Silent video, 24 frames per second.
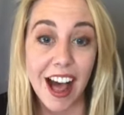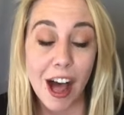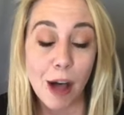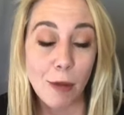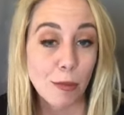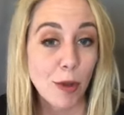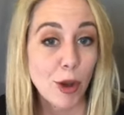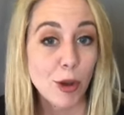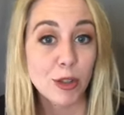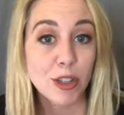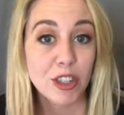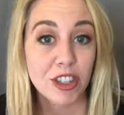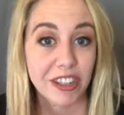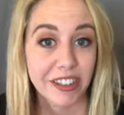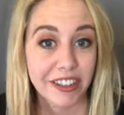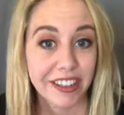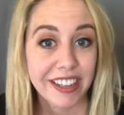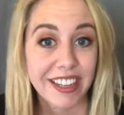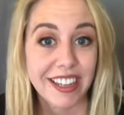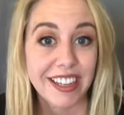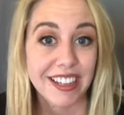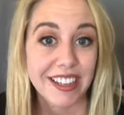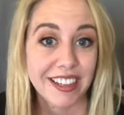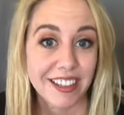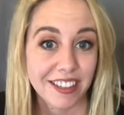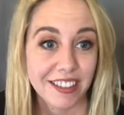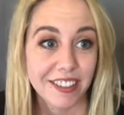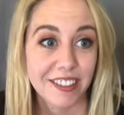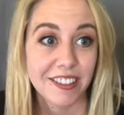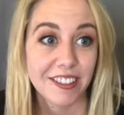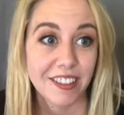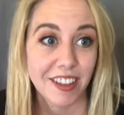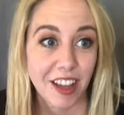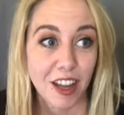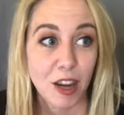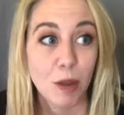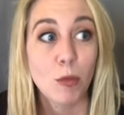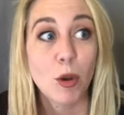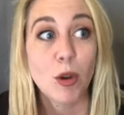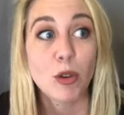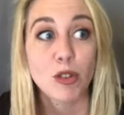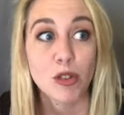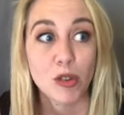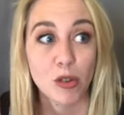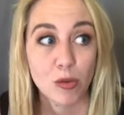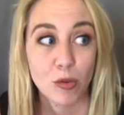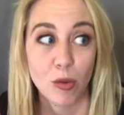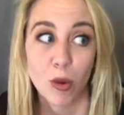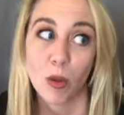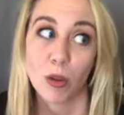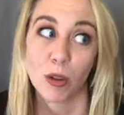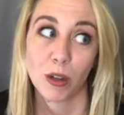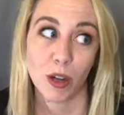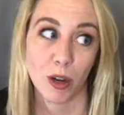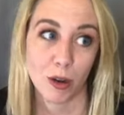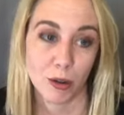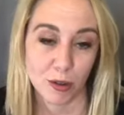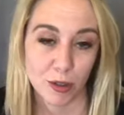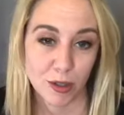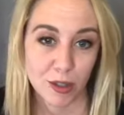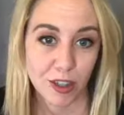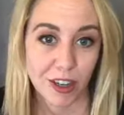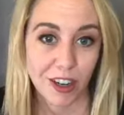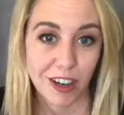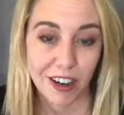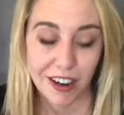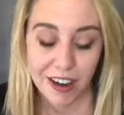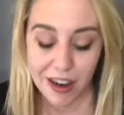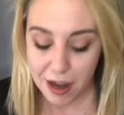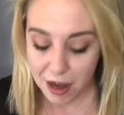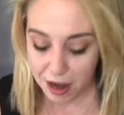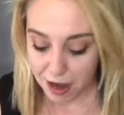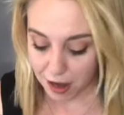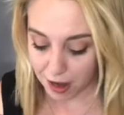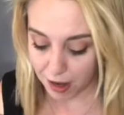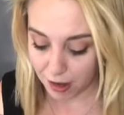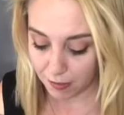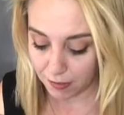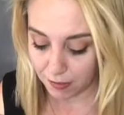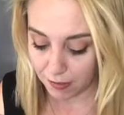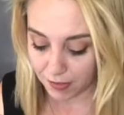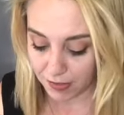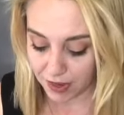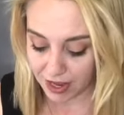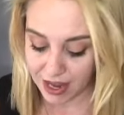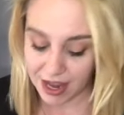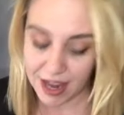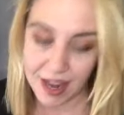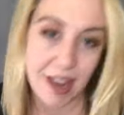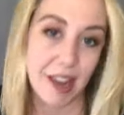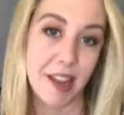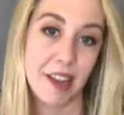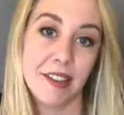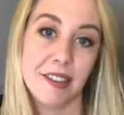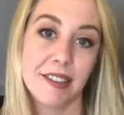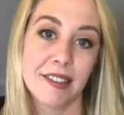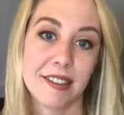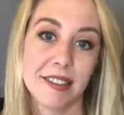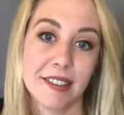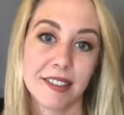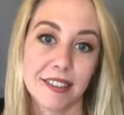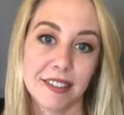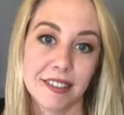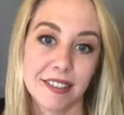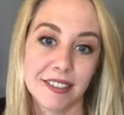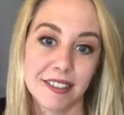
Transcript: emotionally an emotional roller coaster um, and